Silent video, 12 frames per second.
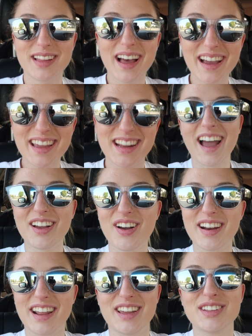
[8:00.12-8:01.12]
line. I
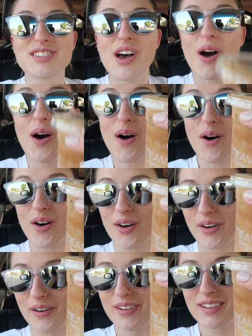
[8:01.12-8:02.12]
got a
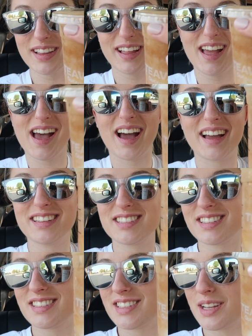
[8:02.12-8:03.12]
tall
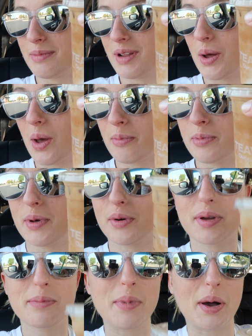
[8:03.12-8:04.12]
iced cinnamon almond
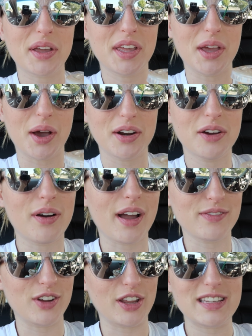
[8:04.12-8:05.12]
macchiato.
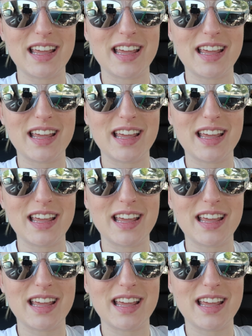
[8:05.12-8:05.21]
I've not